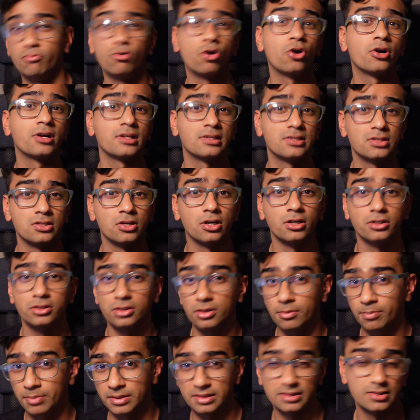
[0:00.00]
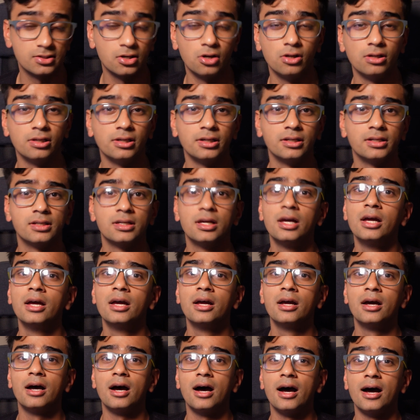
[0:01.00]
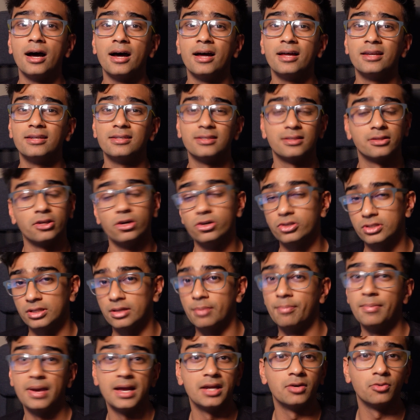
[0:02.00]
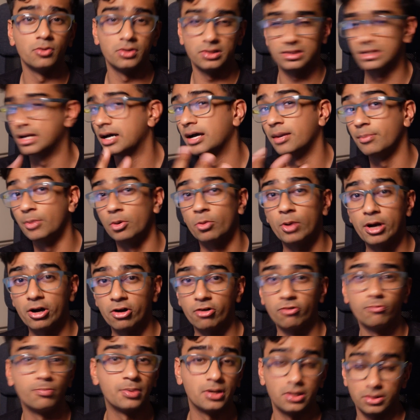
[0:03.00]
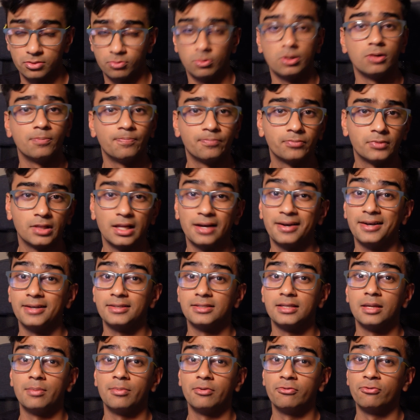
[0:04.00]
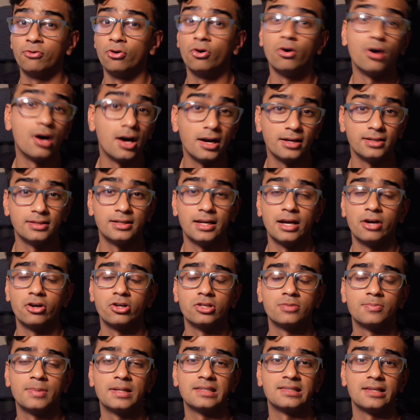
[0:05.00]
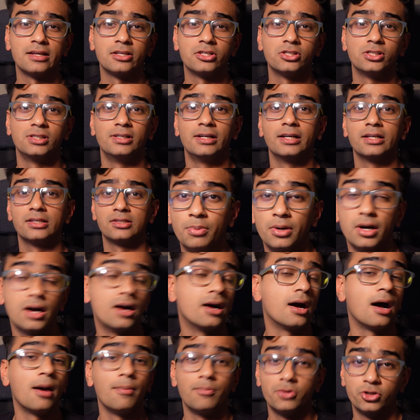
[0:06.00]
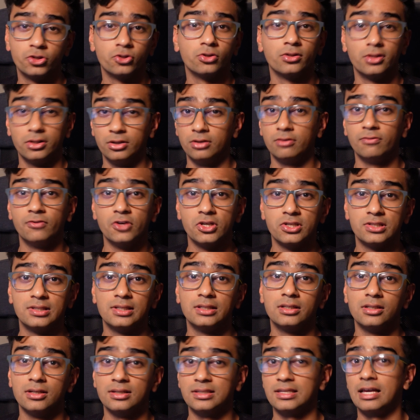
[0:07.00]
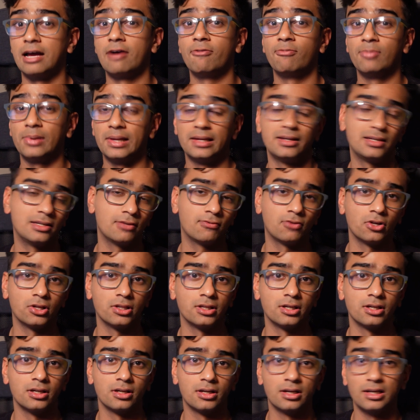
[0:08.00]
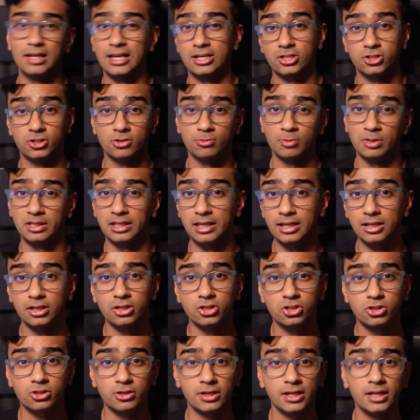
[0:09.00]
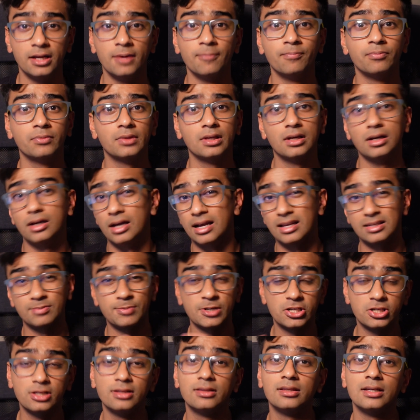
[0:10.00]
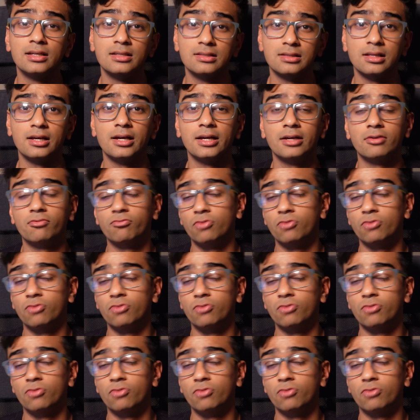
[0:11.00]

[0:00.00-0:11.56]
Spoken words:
rocket startup in Scotland. And those are the main ones that I'm aware of because, well, like I said before, I did aerospace engineering, but I'm sure the university does have plenty of other connections with industry, especially things like